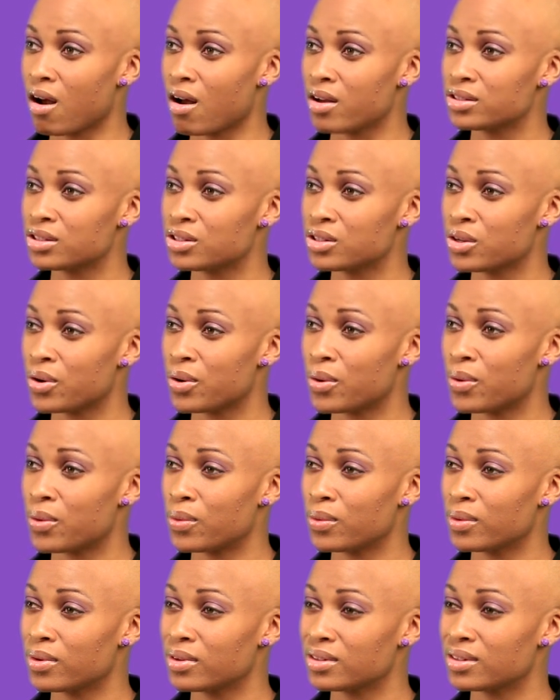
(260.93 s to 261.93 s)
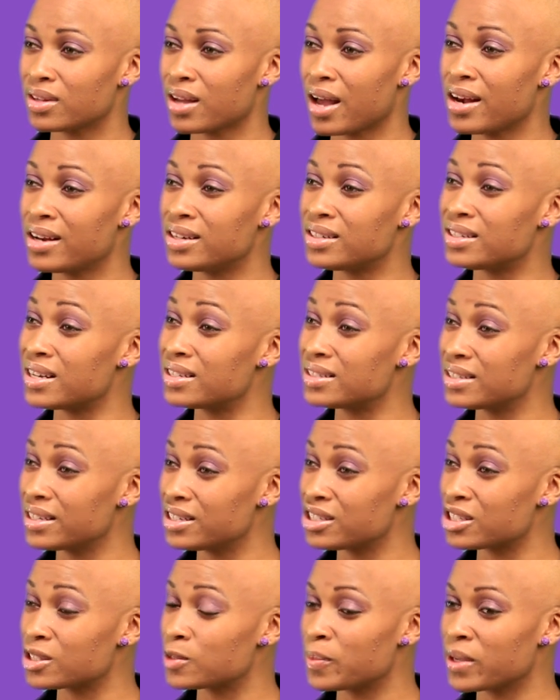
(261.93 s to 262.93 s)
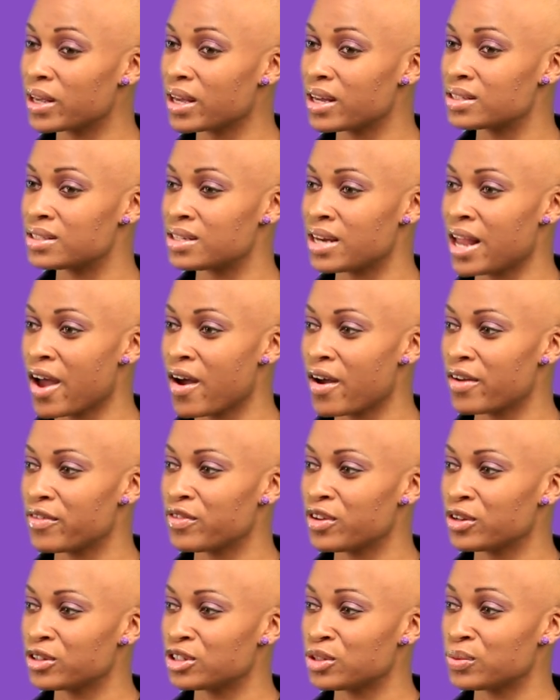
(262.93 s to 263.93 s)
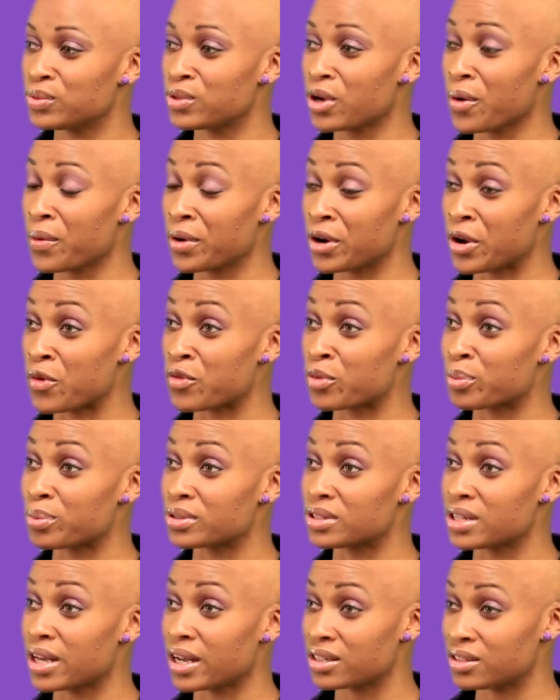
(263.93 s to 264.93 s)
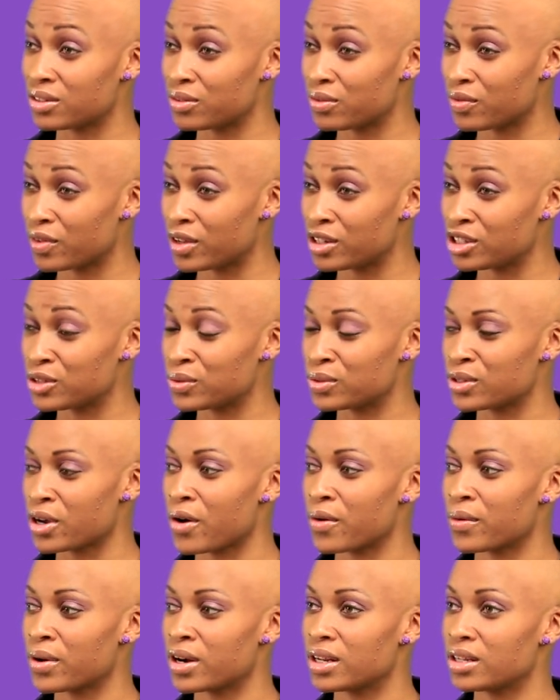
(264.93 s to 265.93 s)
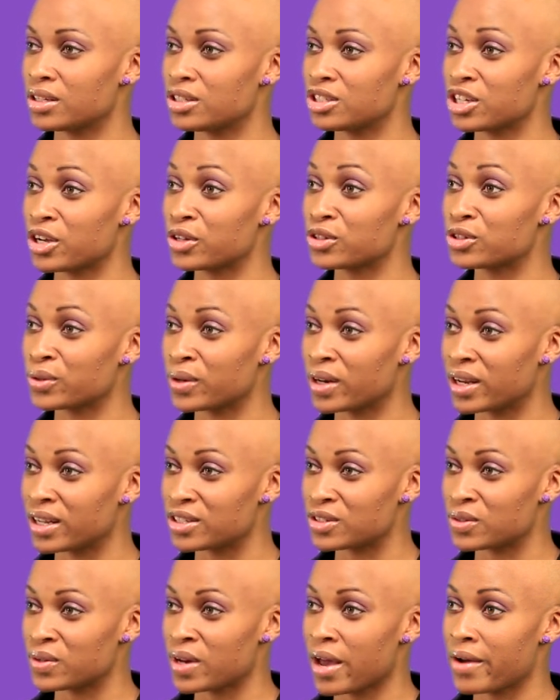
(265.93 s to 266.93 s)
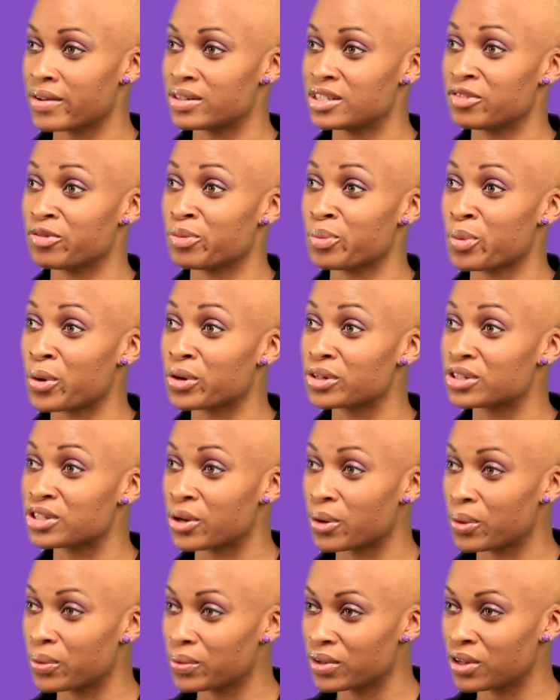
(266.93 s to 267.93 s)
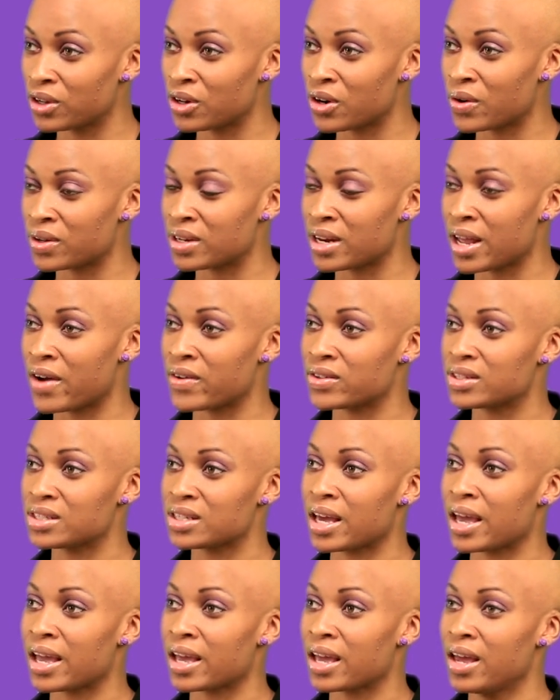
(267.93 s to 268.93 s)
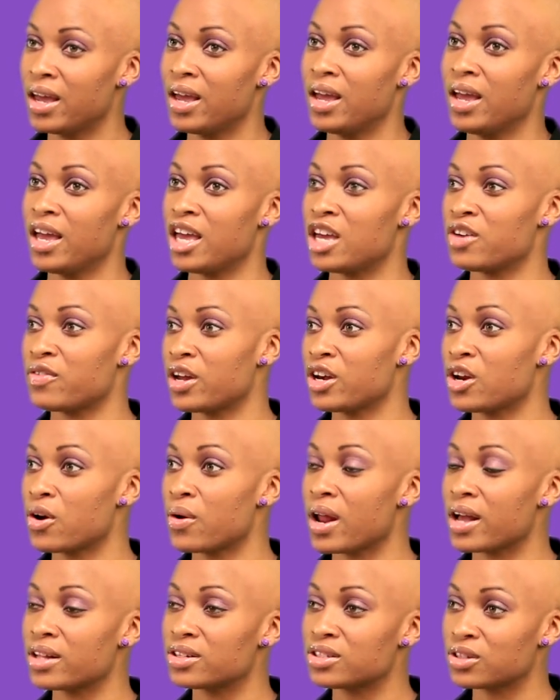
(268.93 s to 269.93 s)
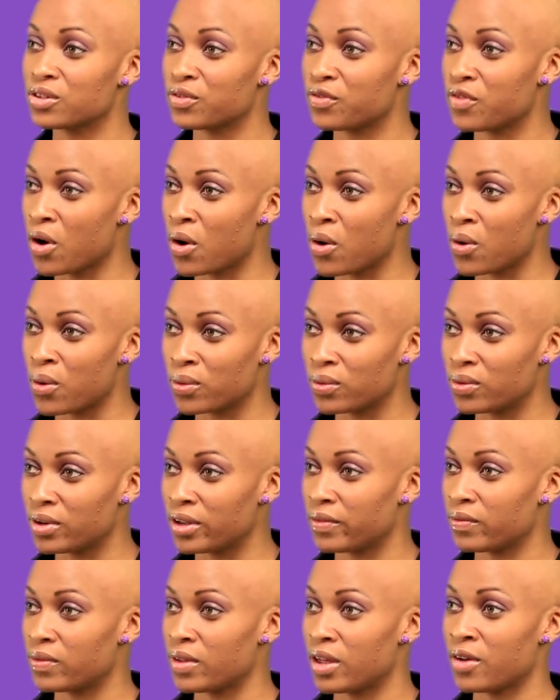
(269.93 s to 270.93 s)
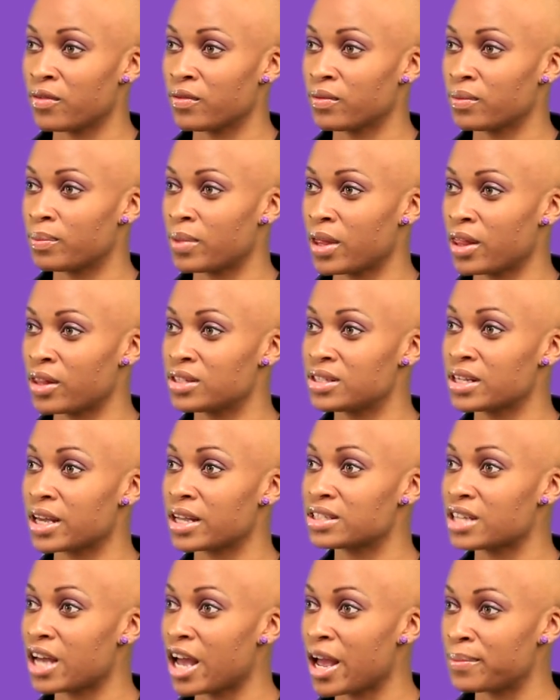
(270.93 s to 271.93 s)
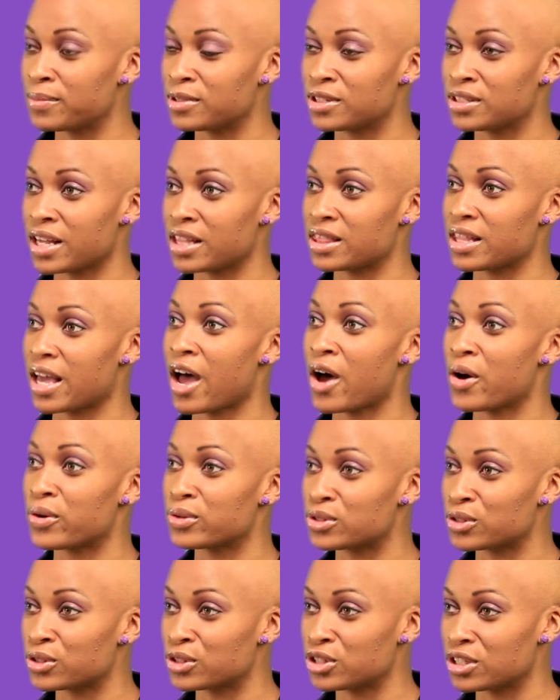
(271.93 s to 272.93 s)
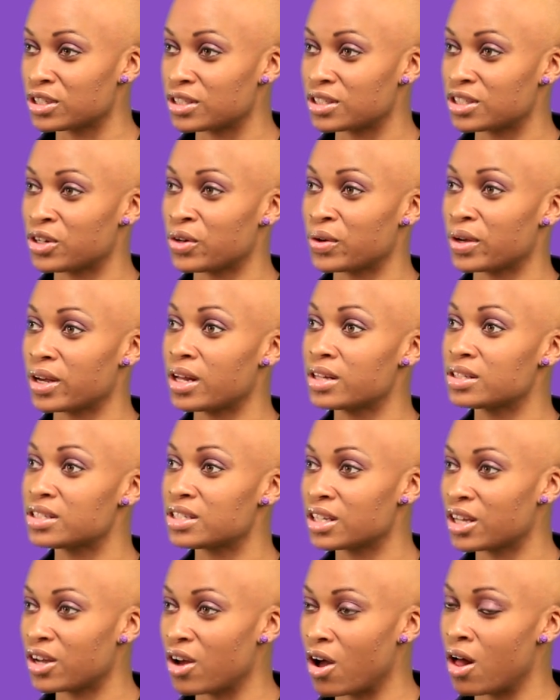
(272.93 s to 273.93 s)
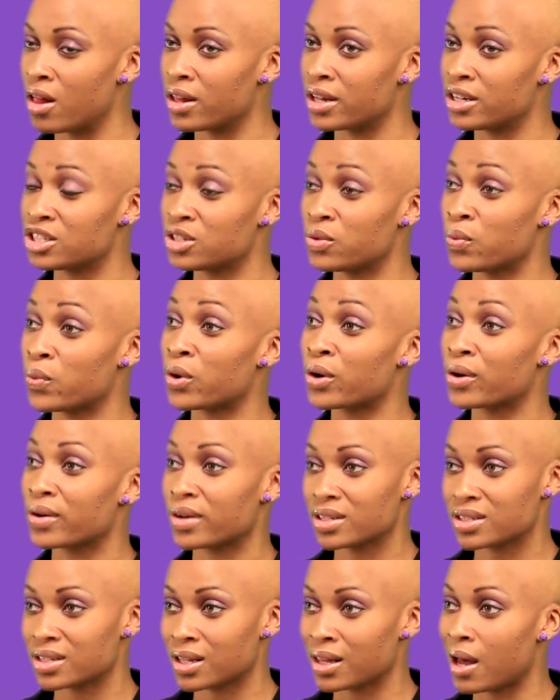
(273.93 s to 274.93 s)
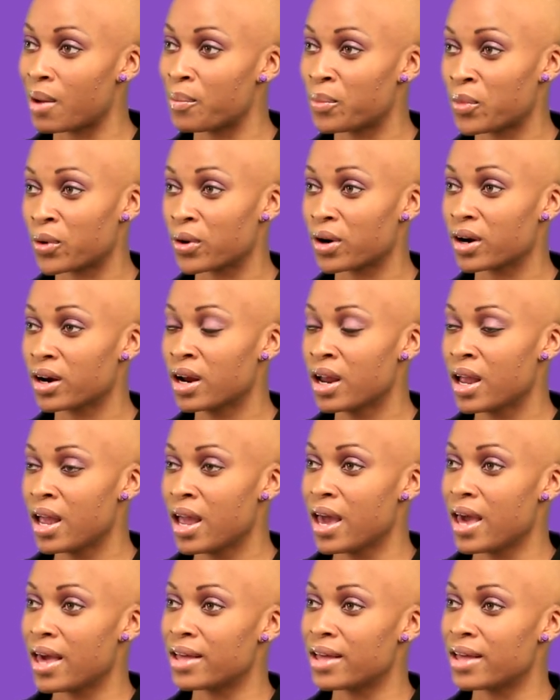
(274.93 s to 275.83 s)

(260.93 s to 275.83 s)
it also kind of doesn't just because now I feel she was already overprotective and she was already sheltering and so now it's even more so, you know, and now it's like if I don't answer the phone, if, if, the second time she's at the house or she's, you know, constantly calling, she worries a lot more.